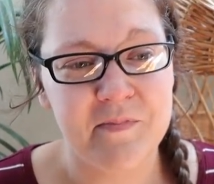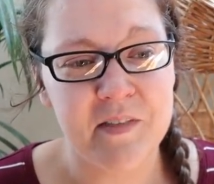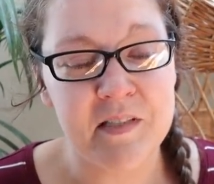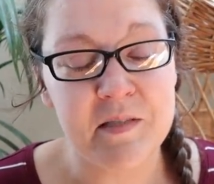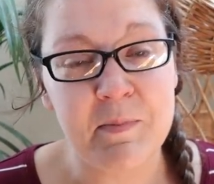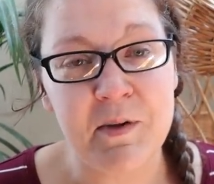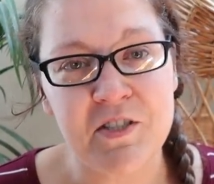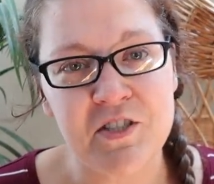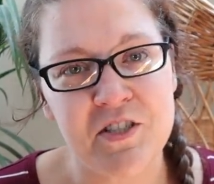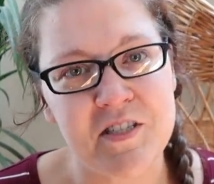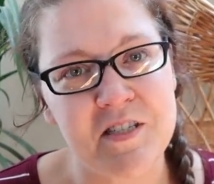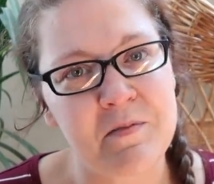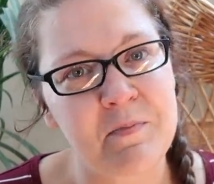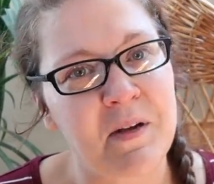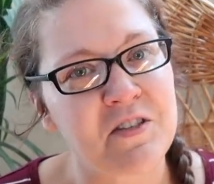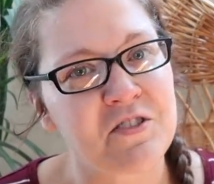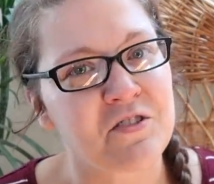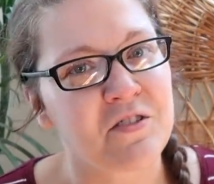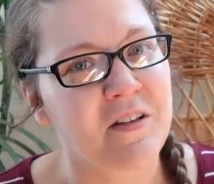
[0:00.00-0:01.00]
especially
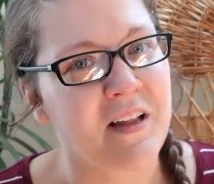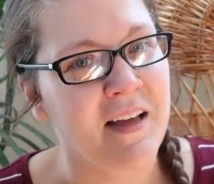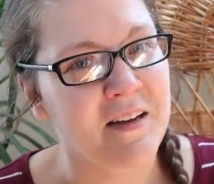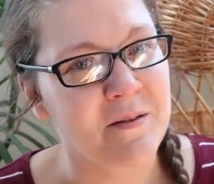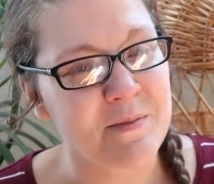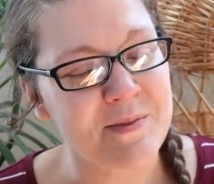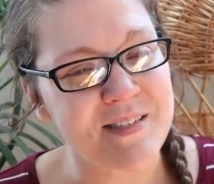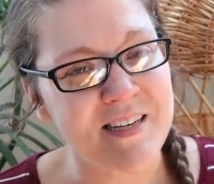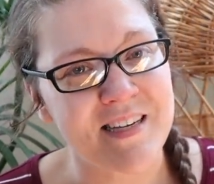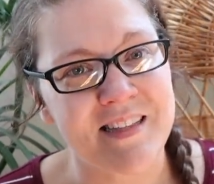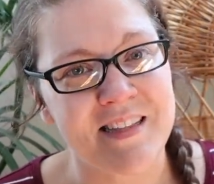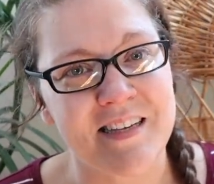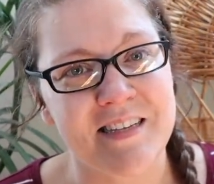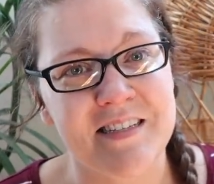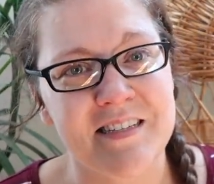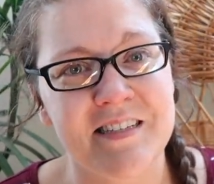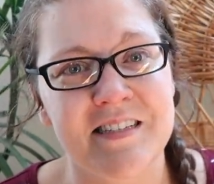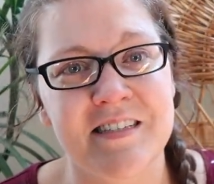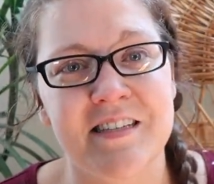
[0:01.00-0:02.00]
special items like
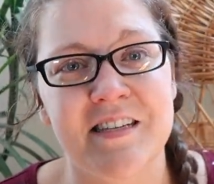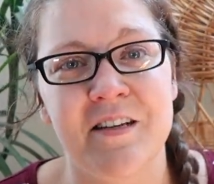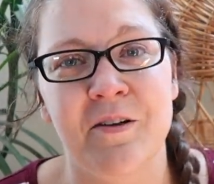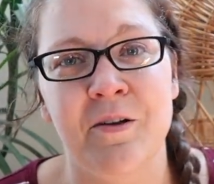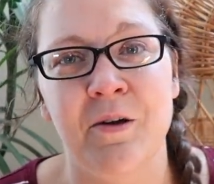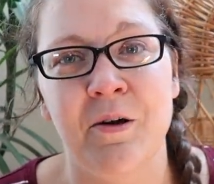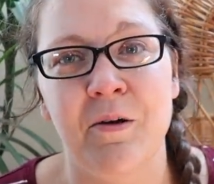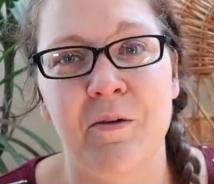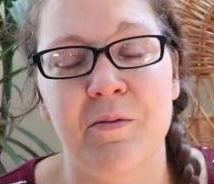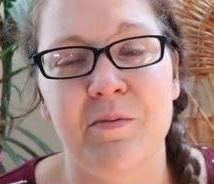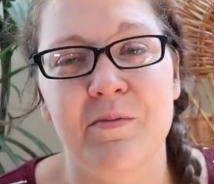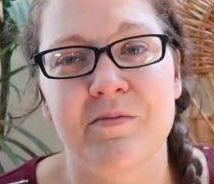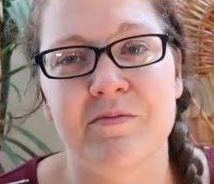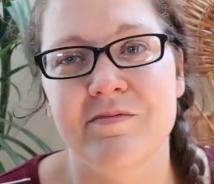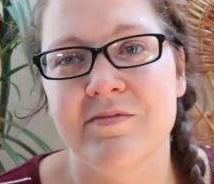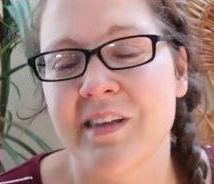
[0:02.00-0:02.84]
this, you know,